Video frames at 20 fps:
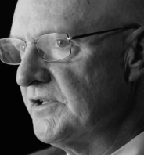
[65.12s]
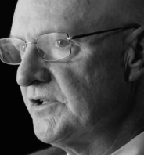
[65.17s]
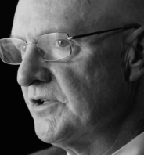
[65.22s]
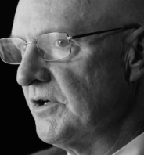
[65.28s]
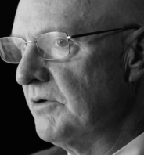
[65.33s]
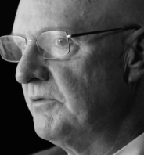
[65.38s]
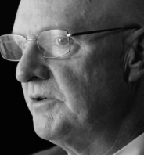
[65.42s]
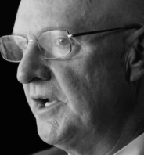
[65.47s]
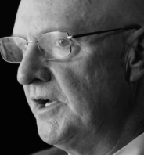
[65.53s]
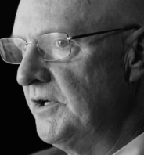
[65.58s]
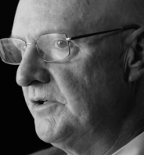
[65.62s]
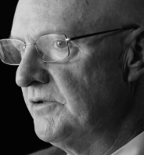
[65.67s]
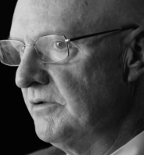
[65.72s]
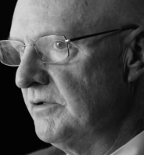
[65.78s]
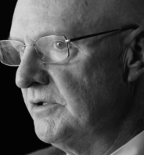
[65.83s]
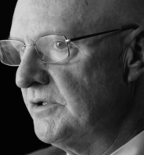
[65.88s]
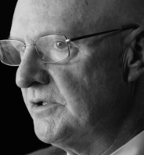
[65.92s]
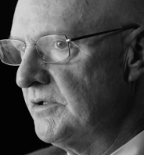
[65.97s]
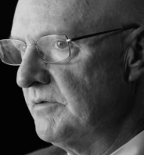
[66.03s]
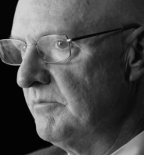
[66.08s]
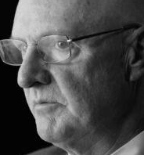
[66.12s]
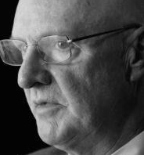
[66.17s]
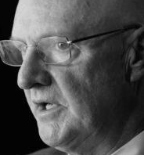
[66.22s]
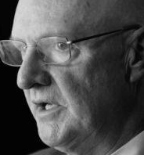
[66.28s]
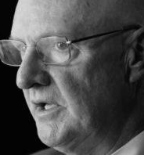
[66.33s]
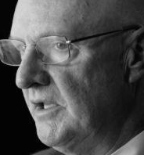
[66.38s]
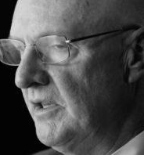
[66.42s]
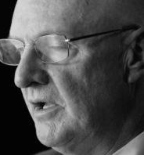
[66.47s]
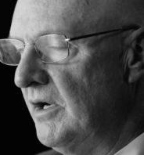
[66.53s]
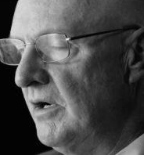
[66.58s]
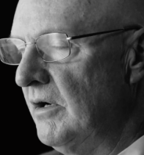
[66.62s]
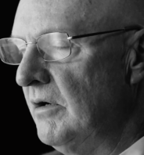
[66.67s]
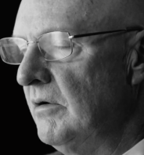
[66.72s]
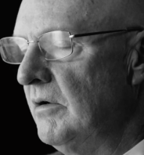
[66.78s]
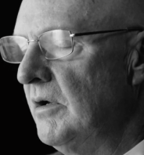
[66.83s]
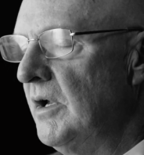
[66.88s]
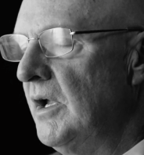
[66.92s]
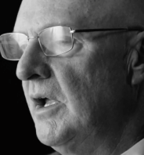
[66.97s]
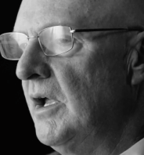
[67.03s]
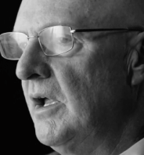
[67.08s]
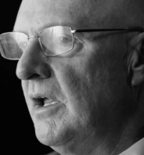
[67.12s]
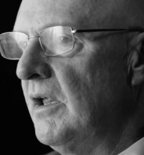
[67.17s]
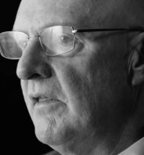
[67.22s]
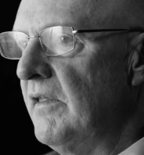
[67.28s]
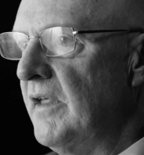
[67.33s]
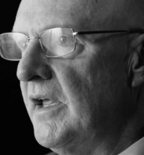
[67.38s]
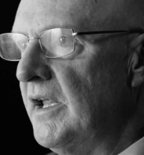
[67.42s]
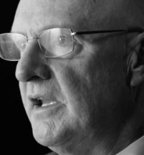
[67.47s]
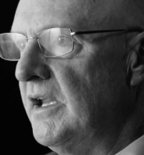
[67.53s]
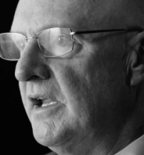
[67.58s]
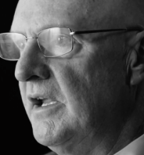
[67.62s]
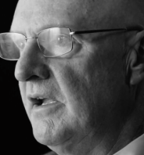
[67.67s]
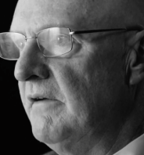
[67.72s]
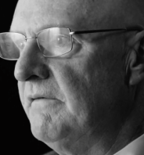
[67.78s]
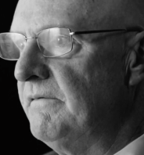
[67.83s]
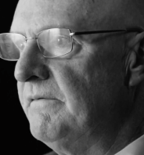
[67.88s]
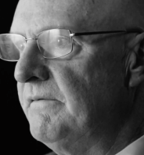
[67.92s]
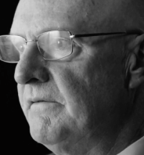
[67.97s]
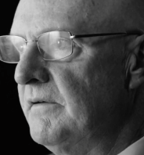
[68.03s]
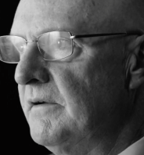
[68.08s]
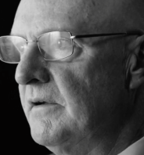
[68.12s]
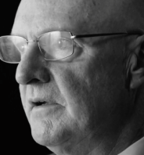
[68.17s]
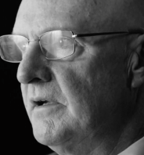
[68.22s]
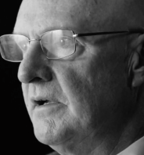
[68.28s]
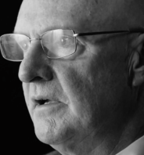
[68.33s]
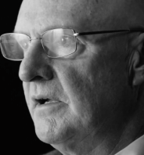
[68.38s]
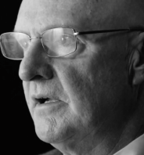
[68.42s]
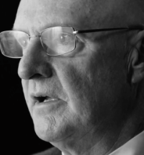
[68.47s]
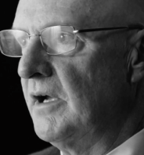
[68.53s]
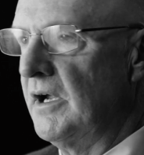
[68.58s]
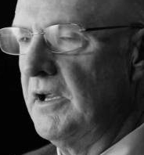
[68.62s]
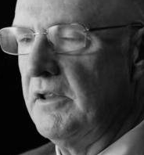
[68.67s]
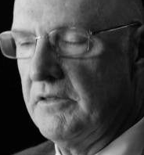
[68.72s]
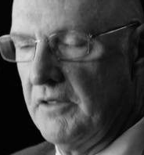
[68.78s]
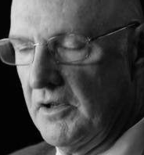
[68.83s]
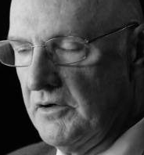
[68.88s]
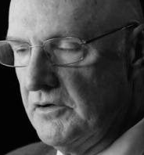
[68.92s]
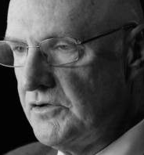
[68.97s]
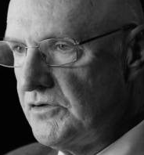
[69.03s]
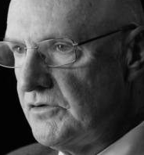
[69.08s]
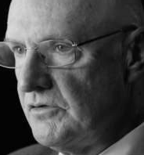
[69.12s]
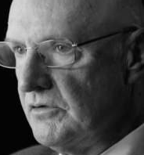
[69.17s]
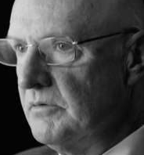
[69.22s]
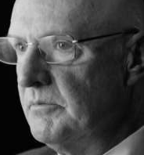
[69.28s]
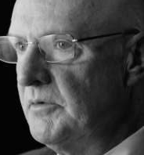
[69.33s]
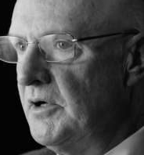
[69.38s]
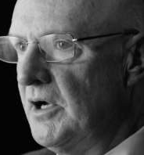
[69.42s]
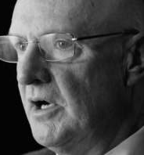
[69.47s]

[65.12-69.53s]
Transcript: it's so dangerous being there that if a thunderstorm